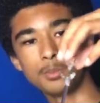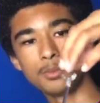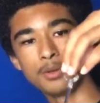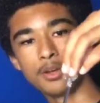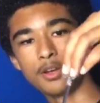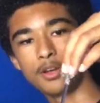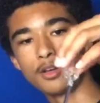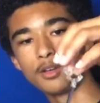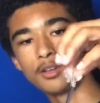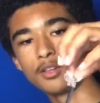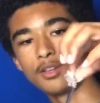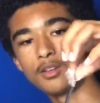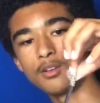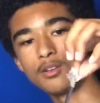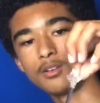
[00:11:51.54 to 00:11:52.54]

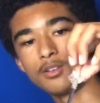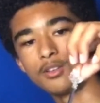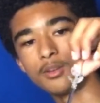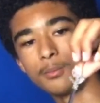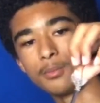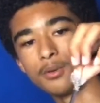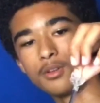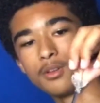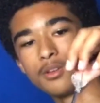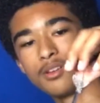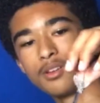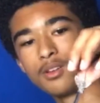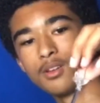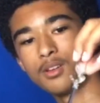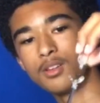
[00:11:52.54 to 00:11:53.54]
you could put
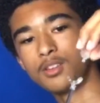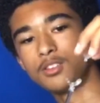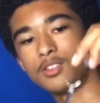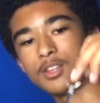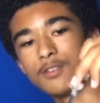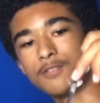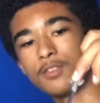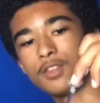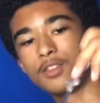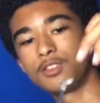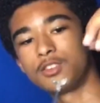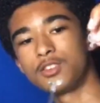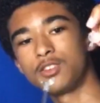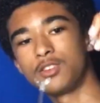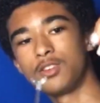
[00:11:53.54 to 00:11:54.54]
instead of
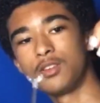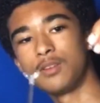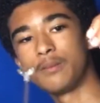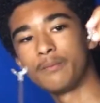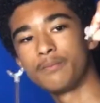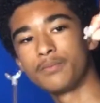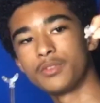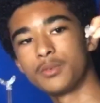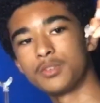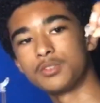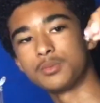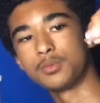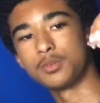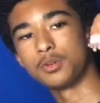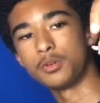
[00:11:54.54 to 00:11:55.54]
this, which
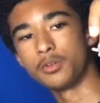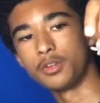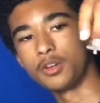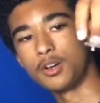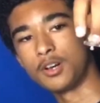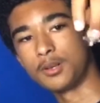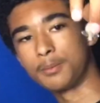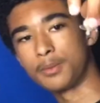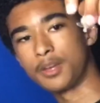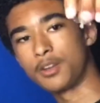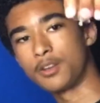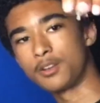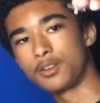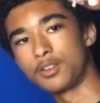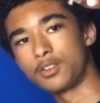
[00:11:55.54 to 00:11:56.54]
would hold it on
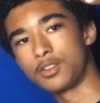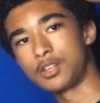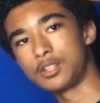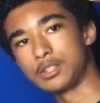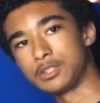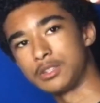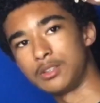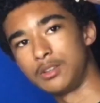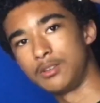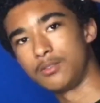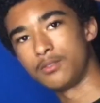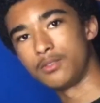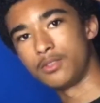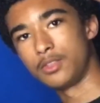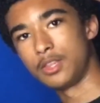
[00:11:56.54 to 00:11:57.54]
better because it has
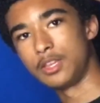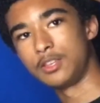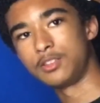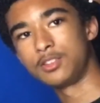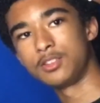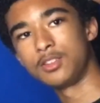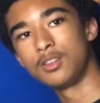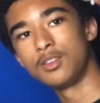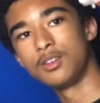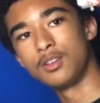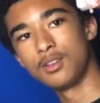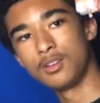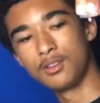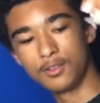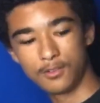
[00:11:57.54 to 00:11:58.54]
these
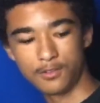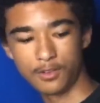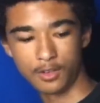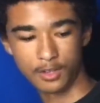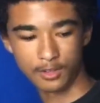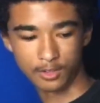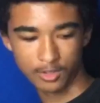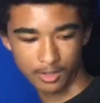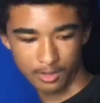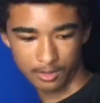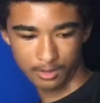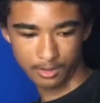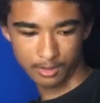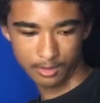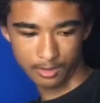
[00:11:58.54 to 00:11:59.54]
for like
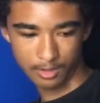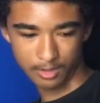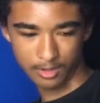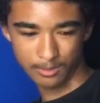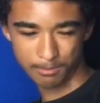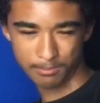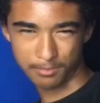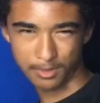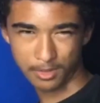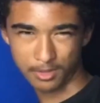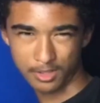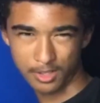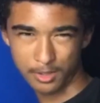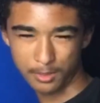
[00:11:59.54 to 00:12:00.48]
stability or